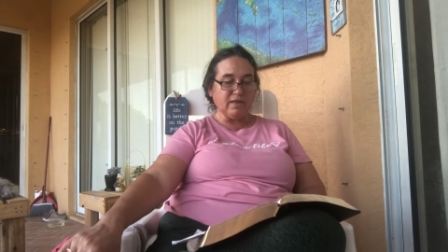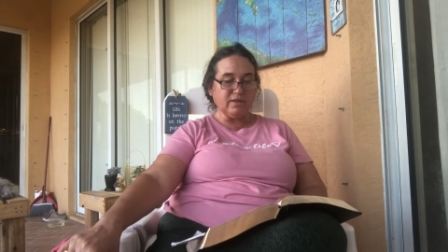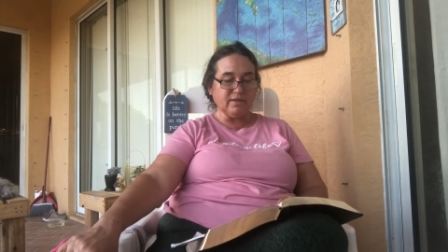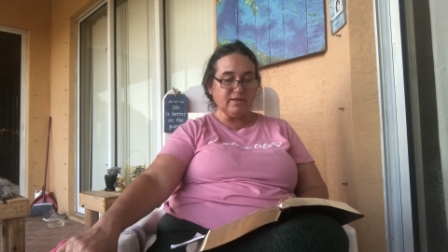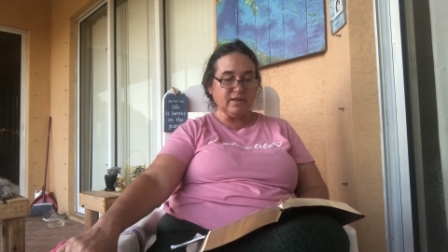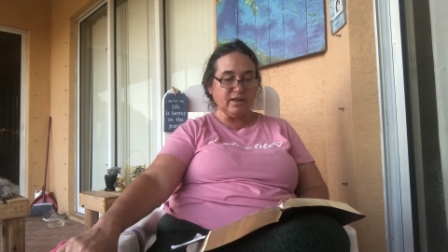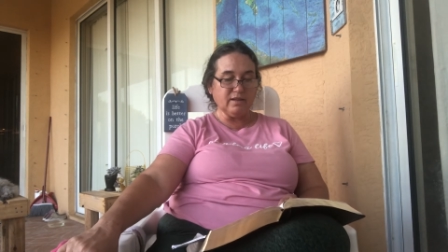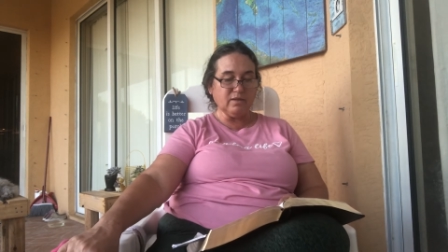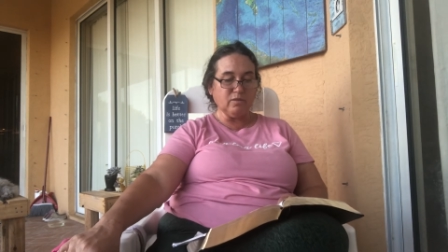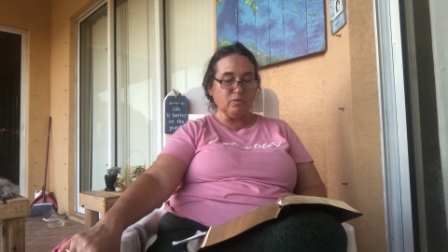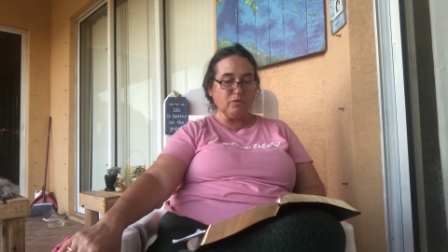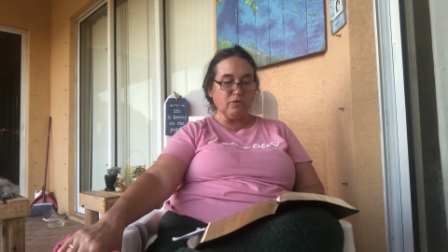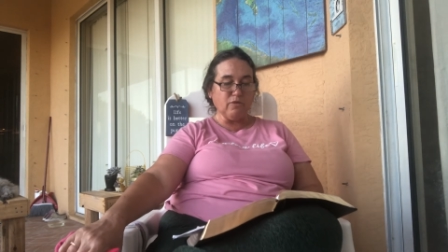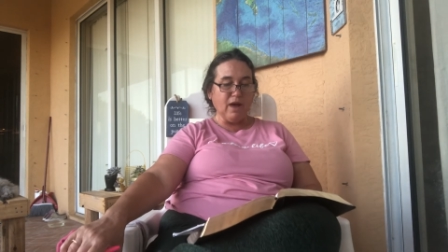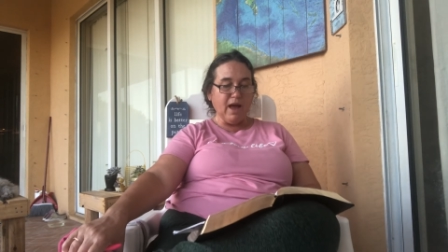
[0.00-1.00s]
The sons of
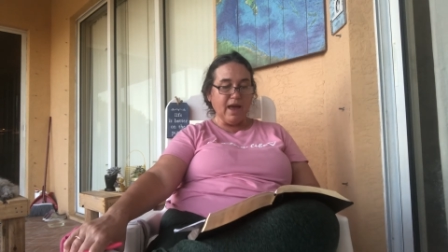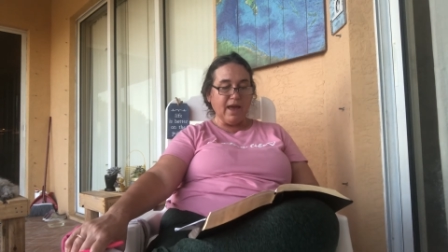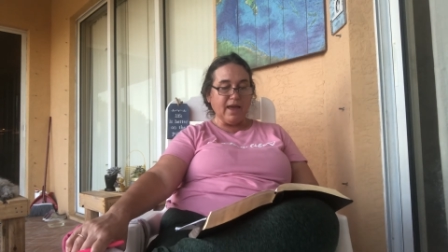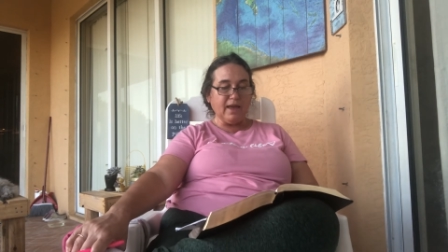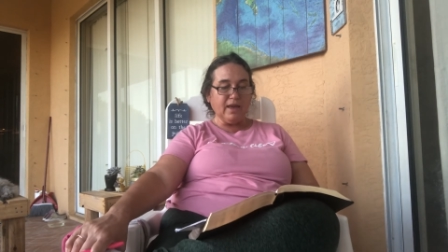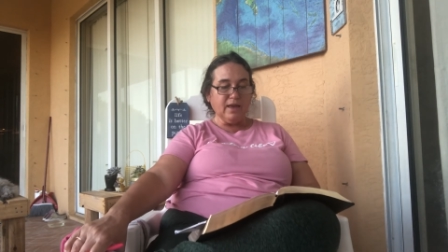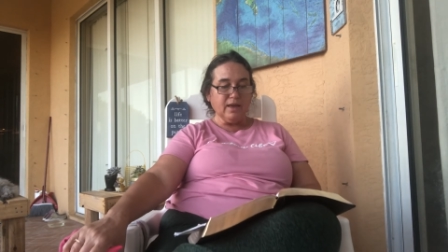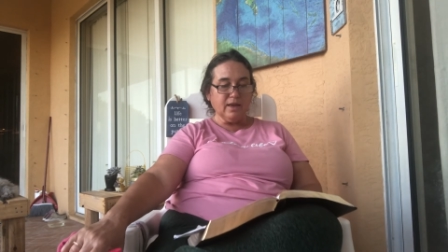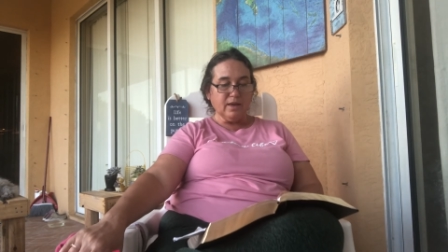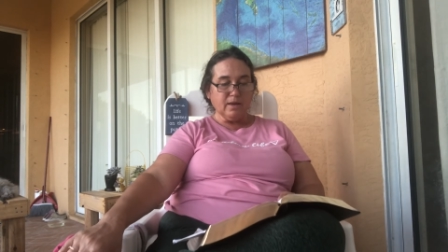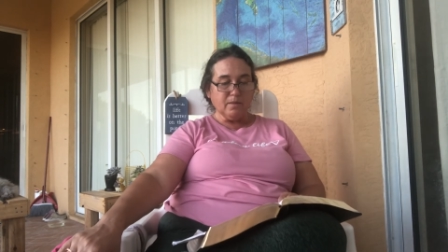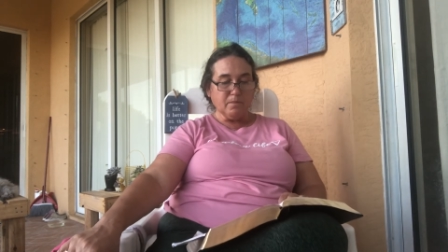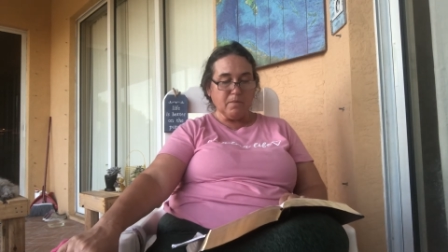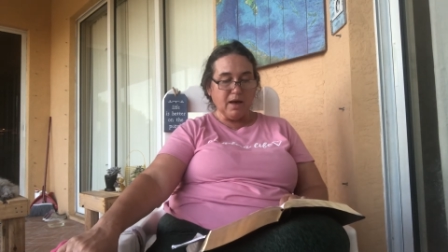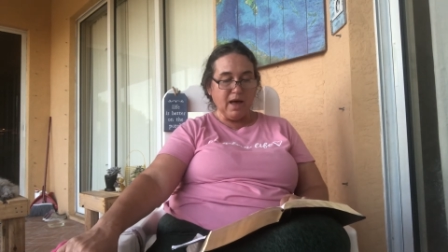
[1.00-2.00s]
Marai,
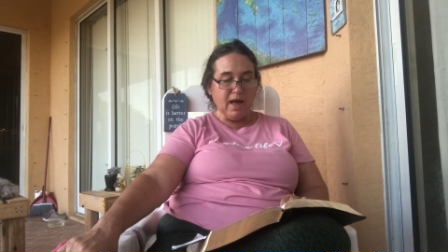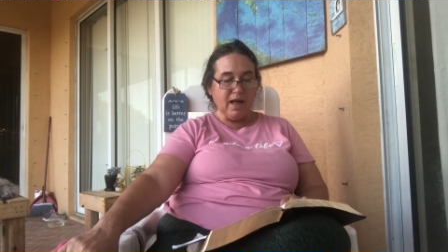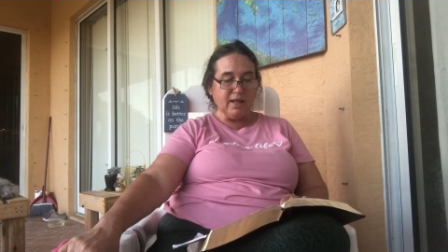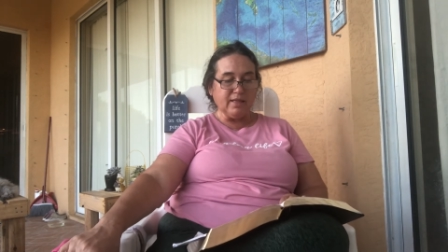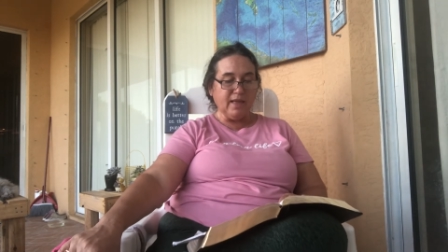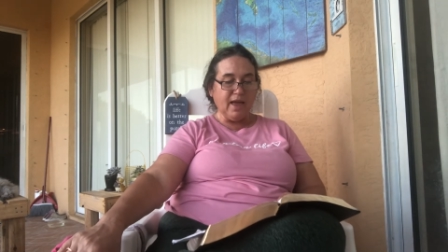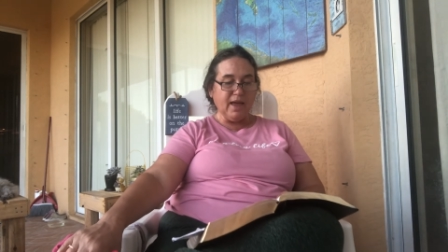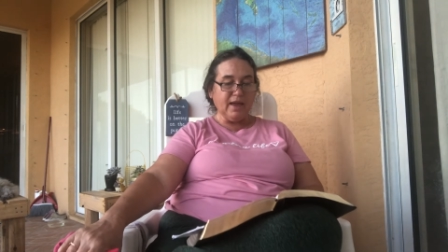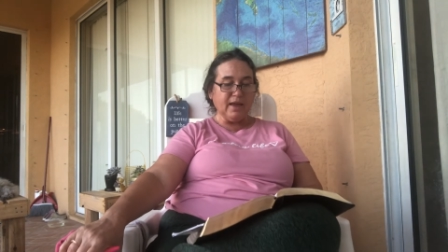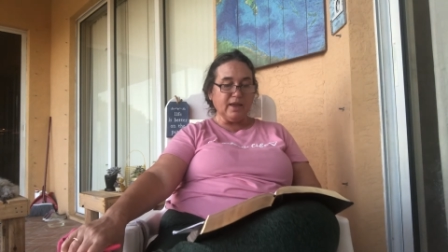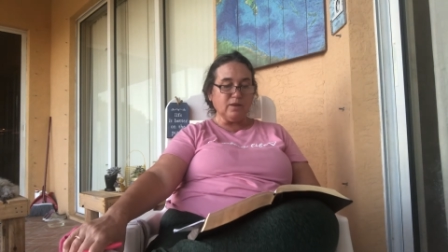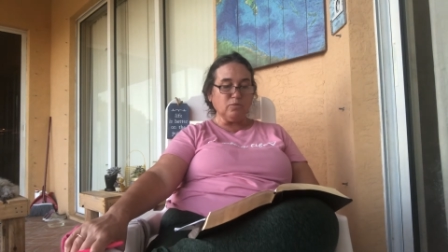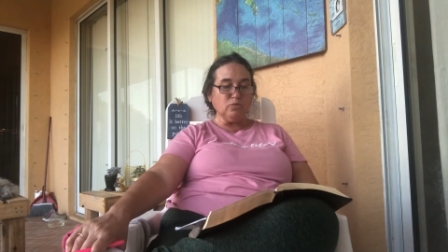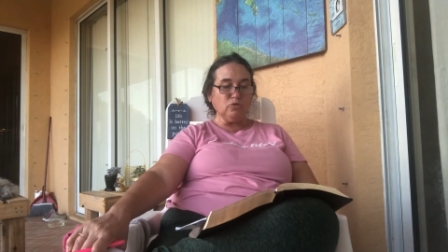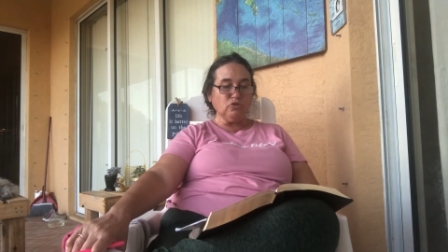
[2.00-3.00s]
Mahalai,
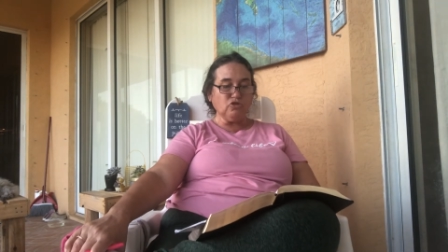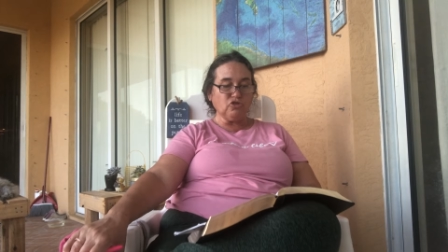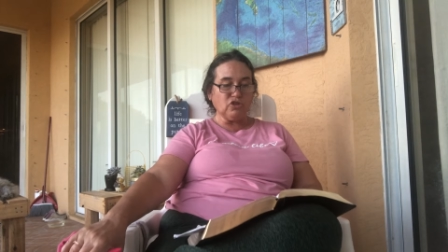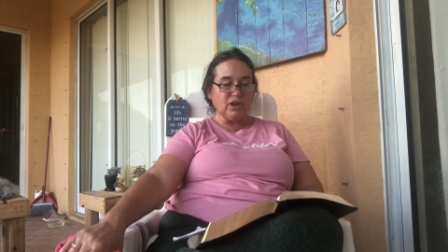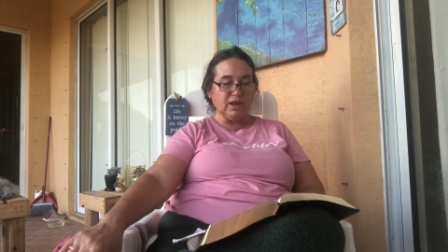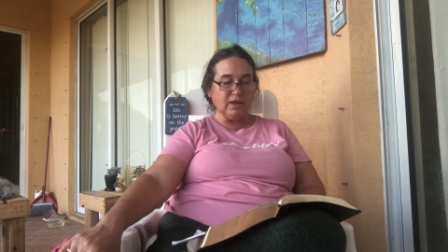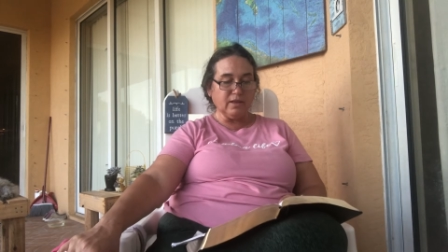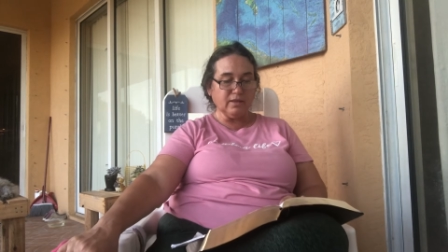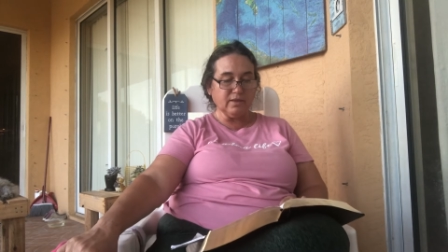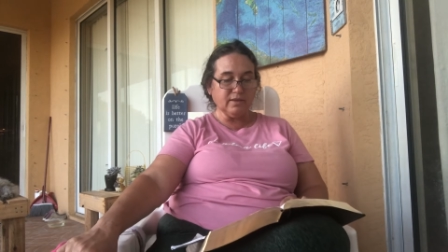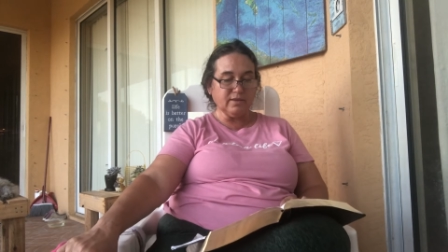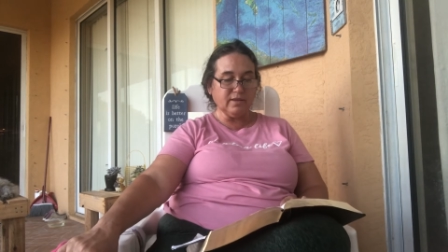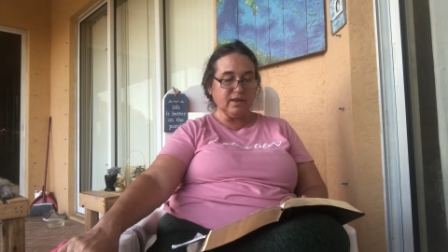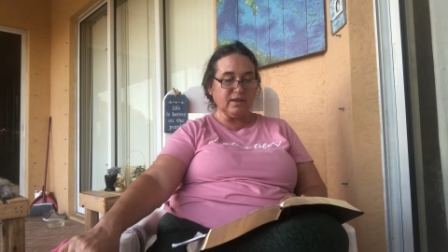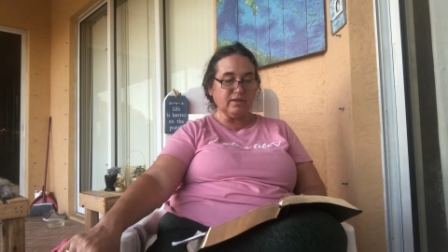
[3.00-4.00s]
and Mushi. The
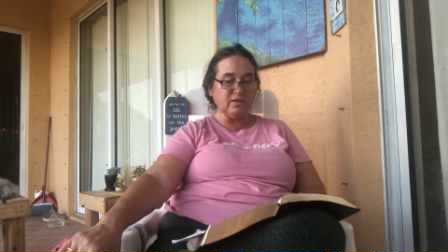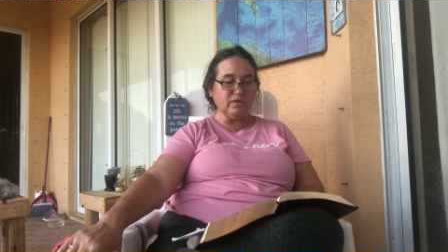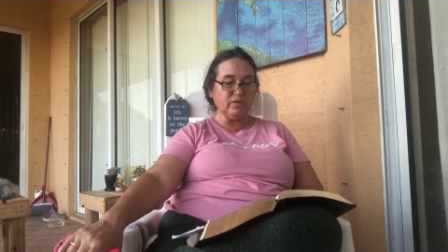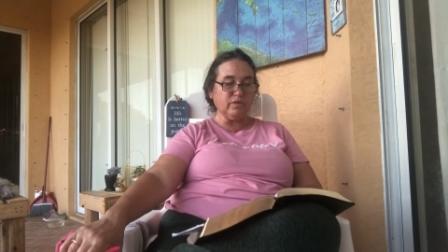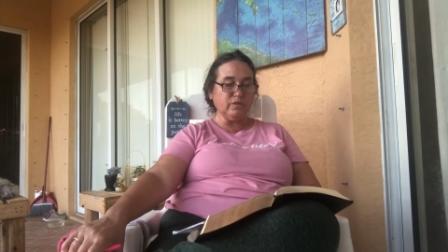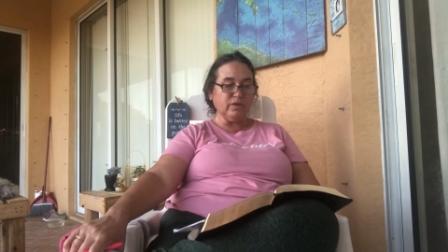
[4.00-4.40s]
sons of,